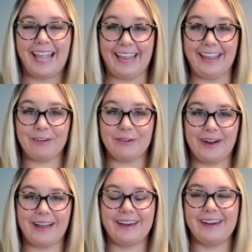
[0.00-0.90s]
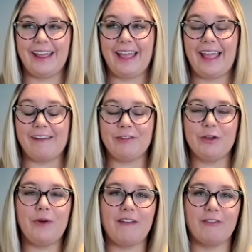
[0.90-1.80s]
Hey everyone, have
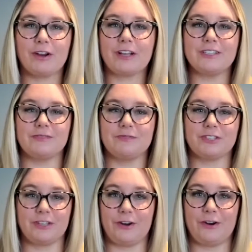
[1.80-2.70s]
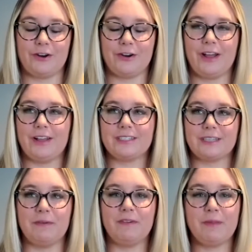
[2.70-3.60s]
you ever considered
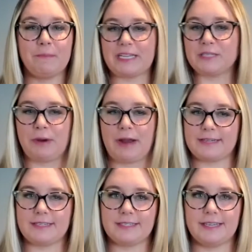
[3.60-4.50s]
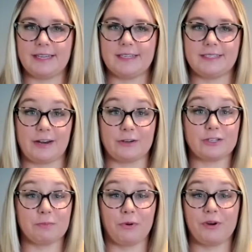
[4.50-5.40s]
some of the best practices that are
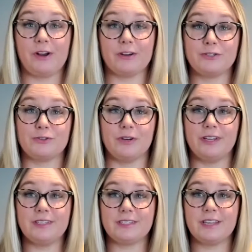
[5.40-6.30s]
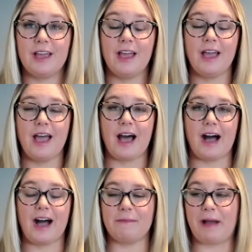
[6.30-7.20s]
supporting our students?
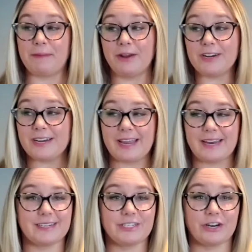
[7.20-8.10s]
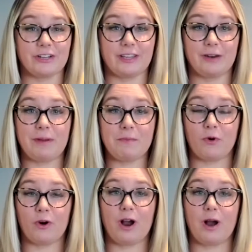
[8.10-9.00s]
I'm here today to share a little bit
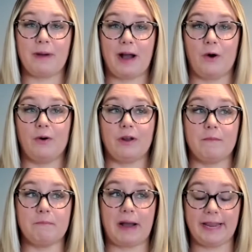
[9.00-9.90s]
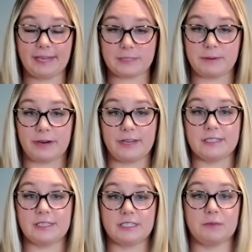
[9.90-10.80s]
more about my experience
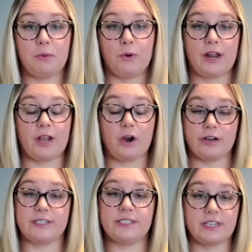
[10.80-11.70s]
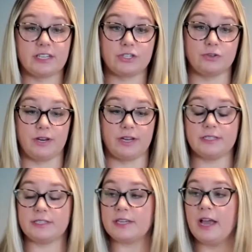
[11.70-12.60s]
in supporting autistic students.